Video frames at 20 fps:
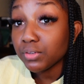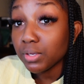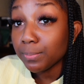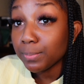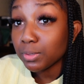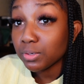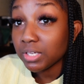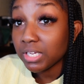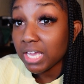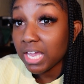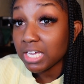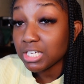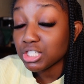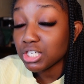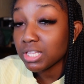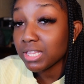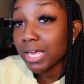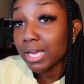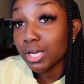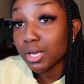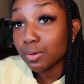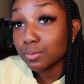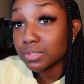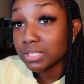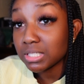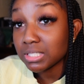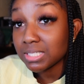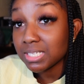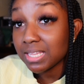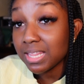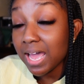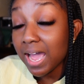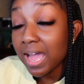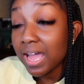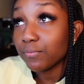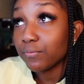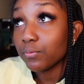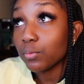communication that goes into that and